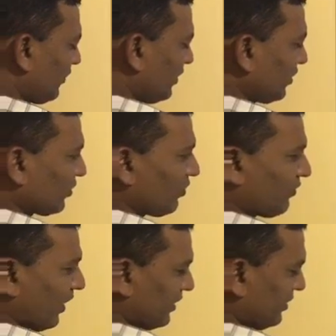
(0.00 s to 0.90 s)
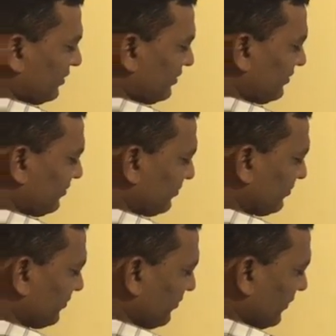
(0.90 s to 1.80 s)
find the cofactors.
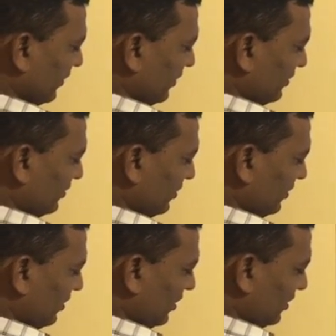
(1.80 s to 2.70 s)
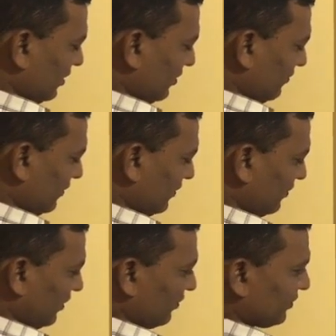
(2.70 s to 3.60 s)
See here, when
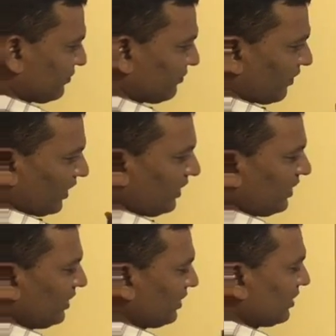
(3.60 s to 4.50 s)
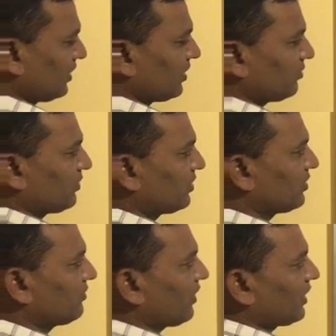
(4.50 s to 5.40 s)
I was finding the determinant
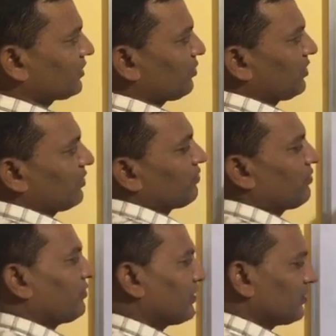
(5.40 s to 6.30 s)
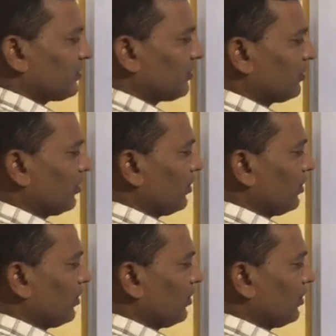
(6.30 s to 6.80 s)
itself, I expanded from first row.